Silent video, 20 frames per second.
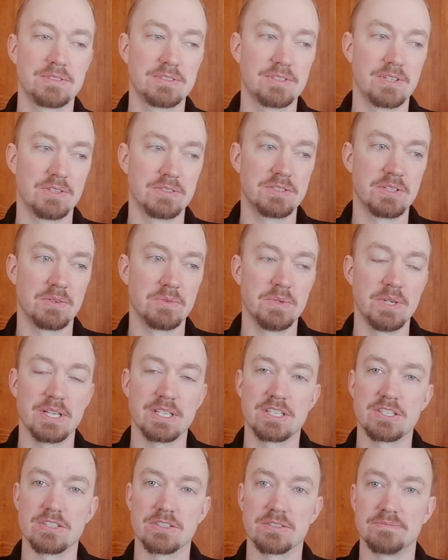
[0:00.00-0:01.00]
counter
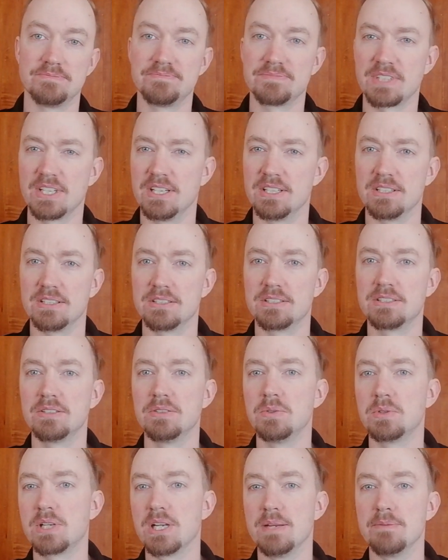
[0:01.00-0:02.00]
reaction. And
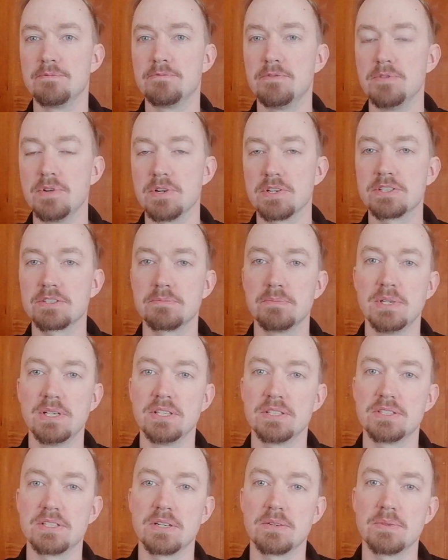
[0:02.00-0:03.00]
who came first,
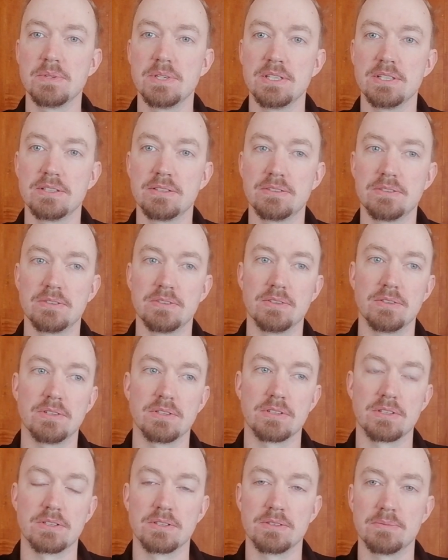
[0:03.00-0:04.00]
military
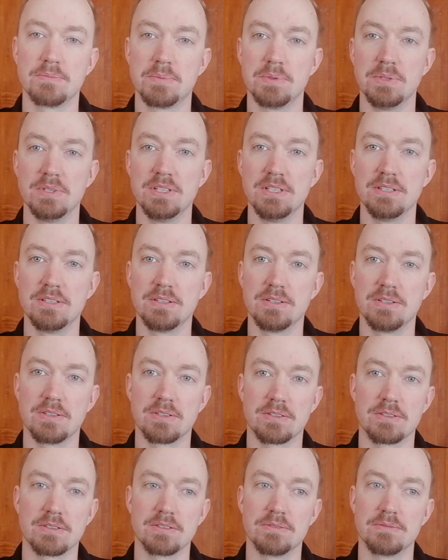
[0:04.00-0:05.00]
or police
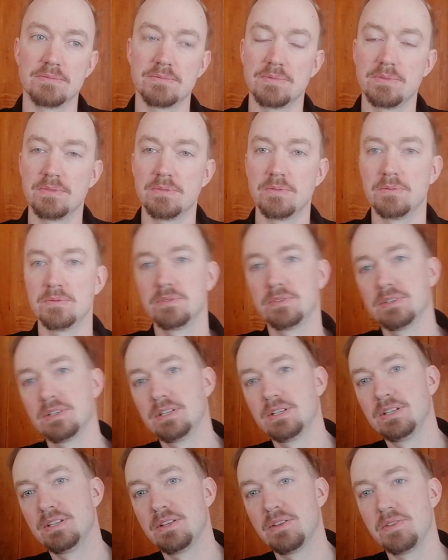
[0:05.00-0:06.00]
or
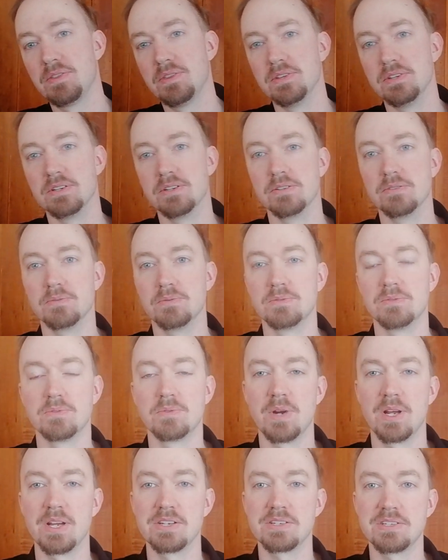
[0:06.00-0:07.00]
the
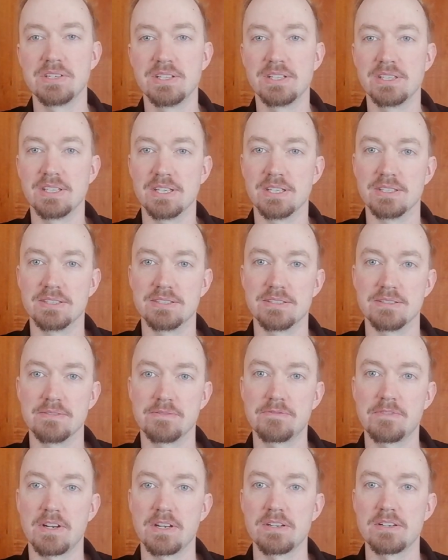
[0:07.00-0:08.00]
rioting and the
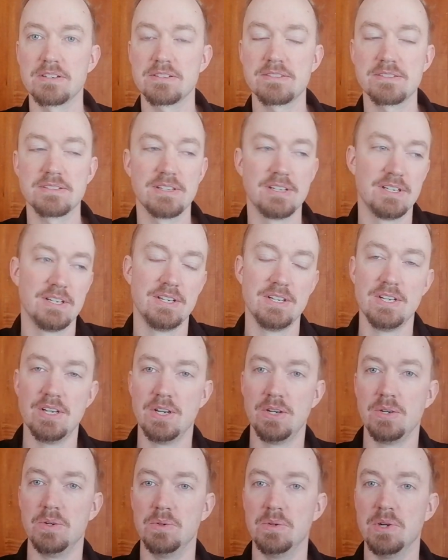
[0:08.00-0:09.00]
fires?
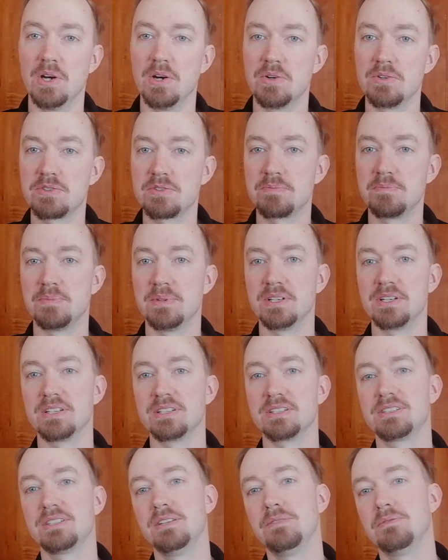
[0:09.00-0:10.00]
who knows?
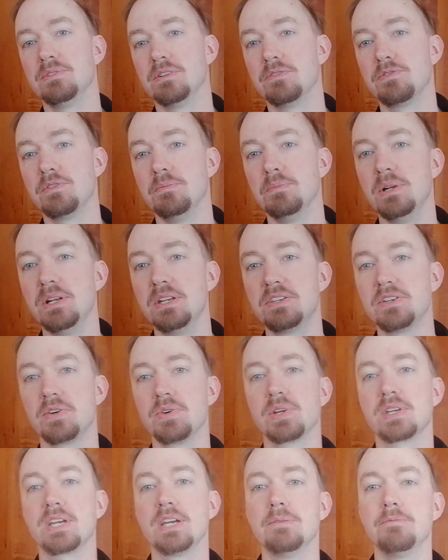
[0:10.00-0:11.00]
But even if the
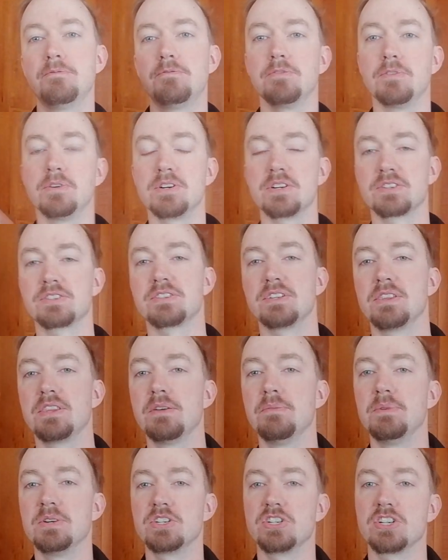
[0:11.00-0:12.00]
military came for us, and they
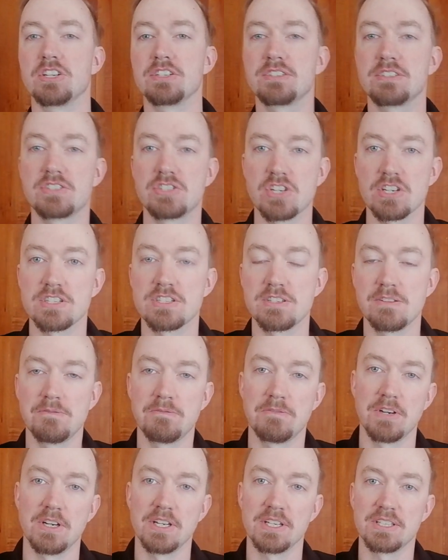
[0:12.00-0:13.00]
were just
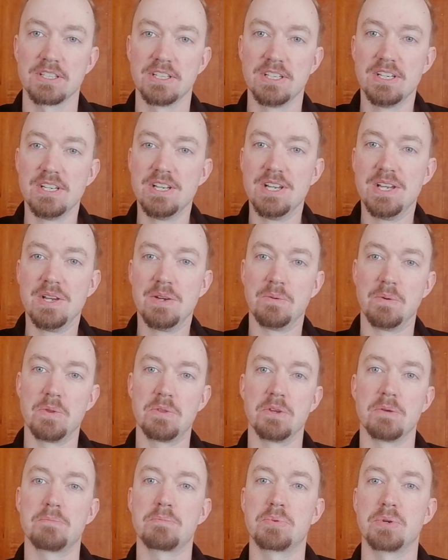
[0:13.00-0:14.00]
justified with
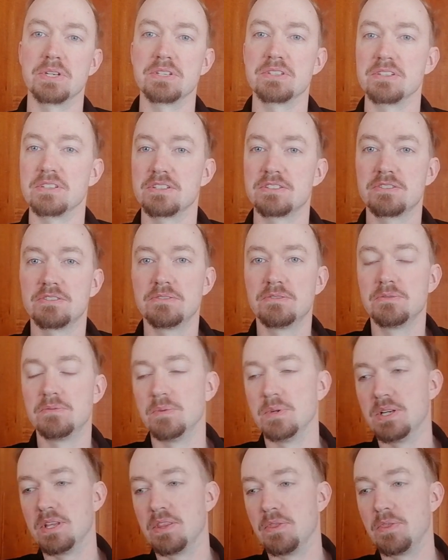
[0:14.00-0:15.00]
their presence
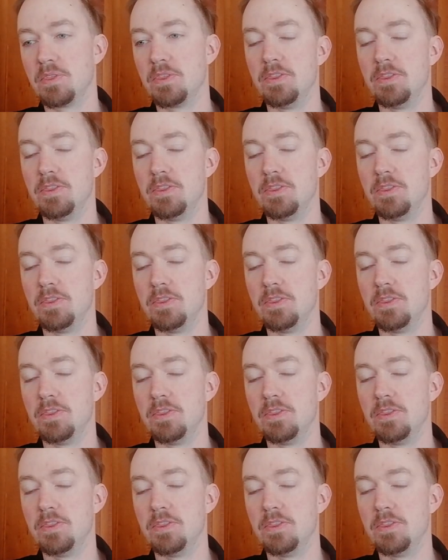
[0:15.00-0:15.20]
when